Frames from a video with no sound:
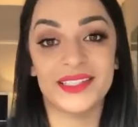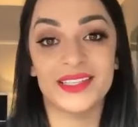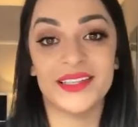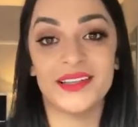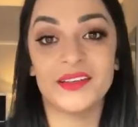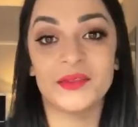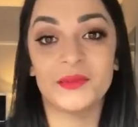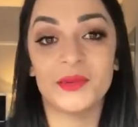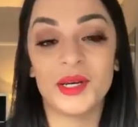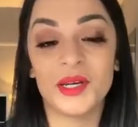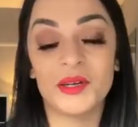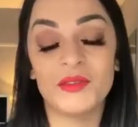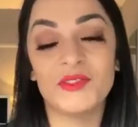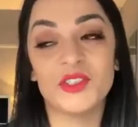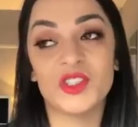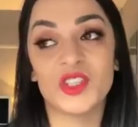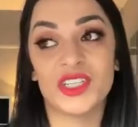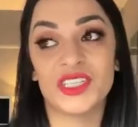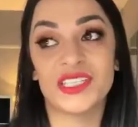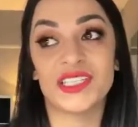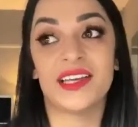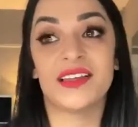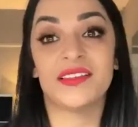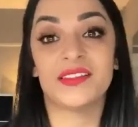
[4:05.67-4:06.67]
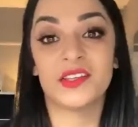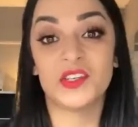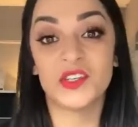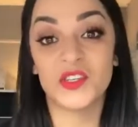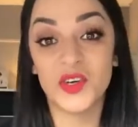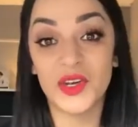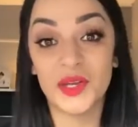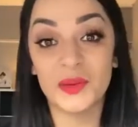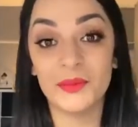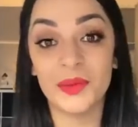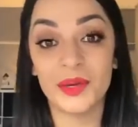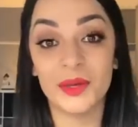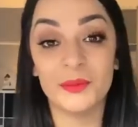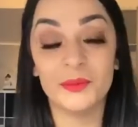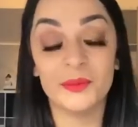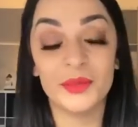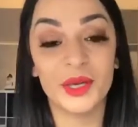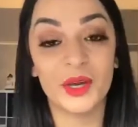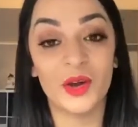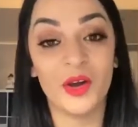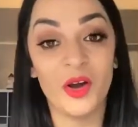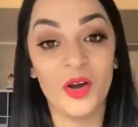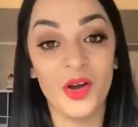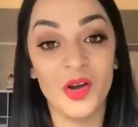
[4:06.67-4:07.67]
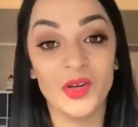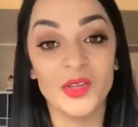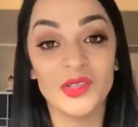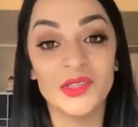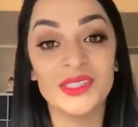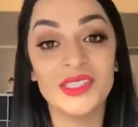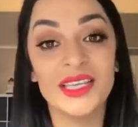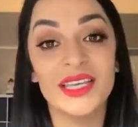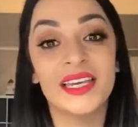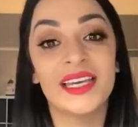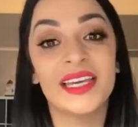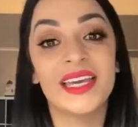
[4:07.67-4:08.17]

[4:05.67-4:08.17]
than when you've just had the treatment, because